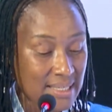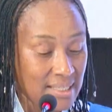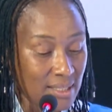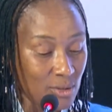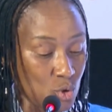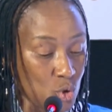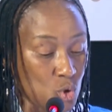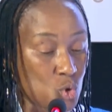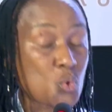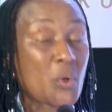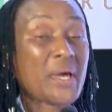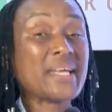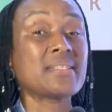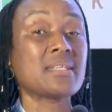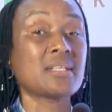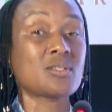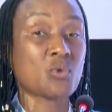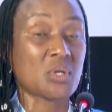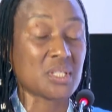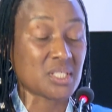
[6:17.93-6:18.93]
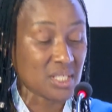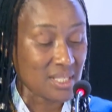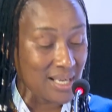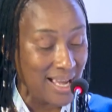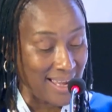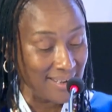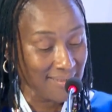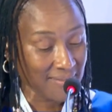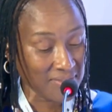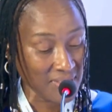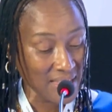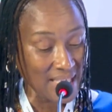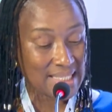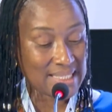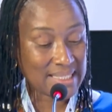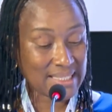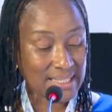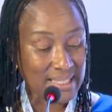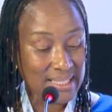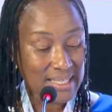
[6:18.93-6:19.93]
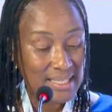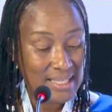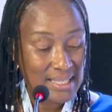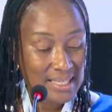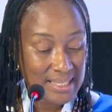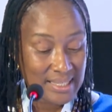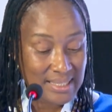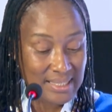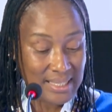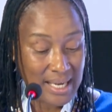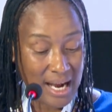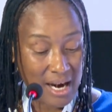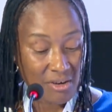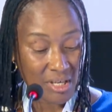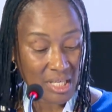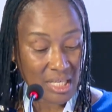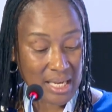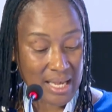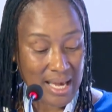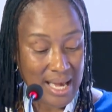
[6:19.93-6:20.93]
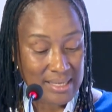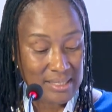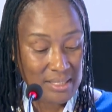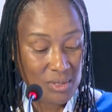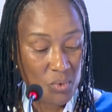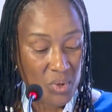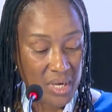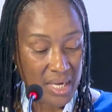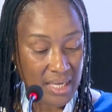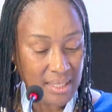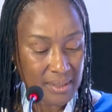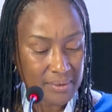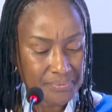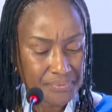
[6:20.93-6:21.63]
to 2029-30 is currently underway,